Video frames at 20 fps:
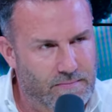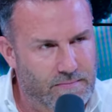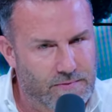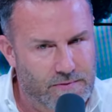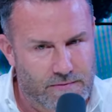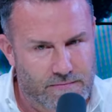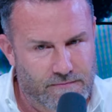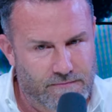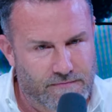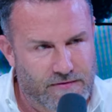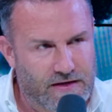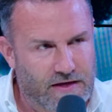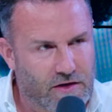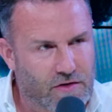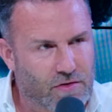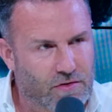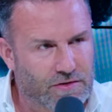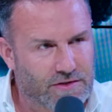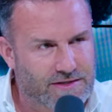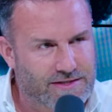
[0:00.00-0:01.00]

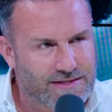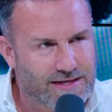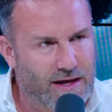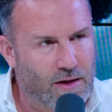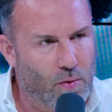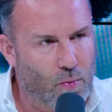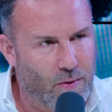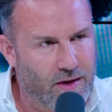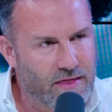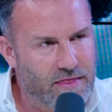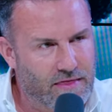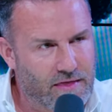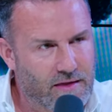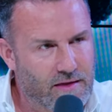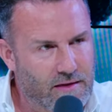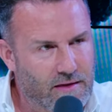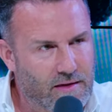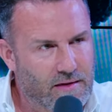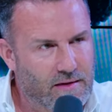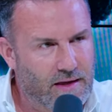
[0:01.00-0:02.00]
vehicle to sell with
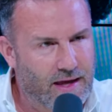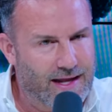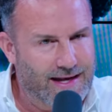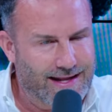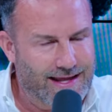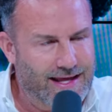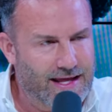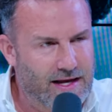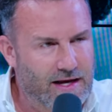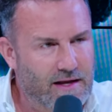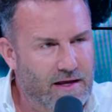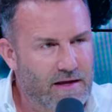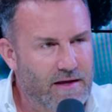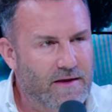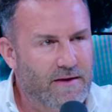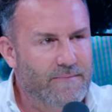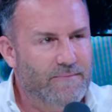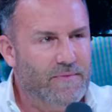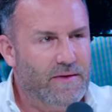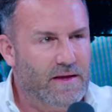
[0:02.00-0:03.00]
and in.
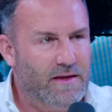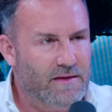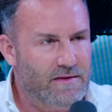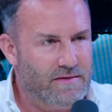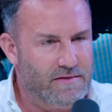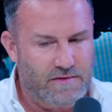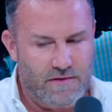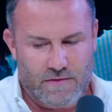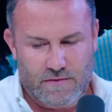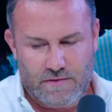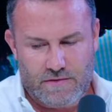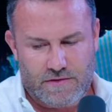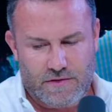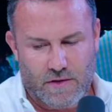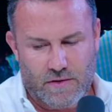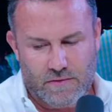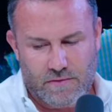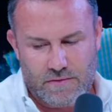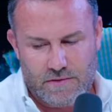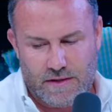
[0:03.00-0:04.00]
So
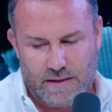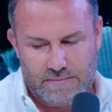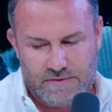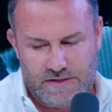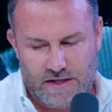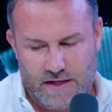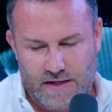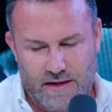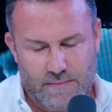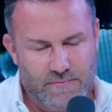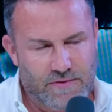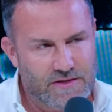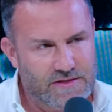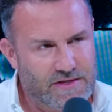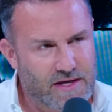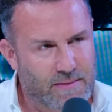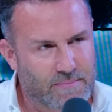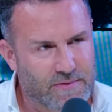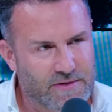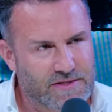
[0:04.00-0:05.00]
so I'm setting up these
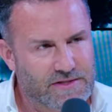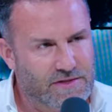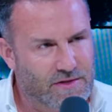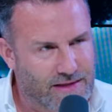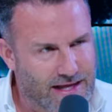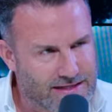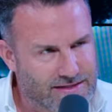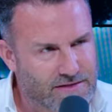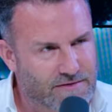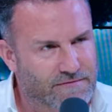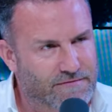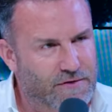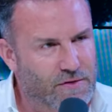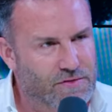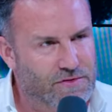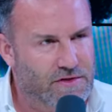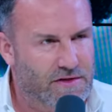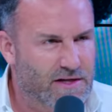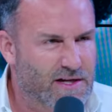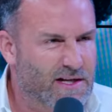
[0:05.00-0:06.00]
companies. So that's yeah. the
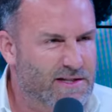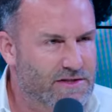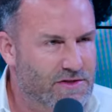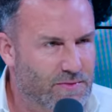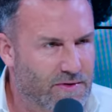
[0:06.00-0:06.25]
future, the next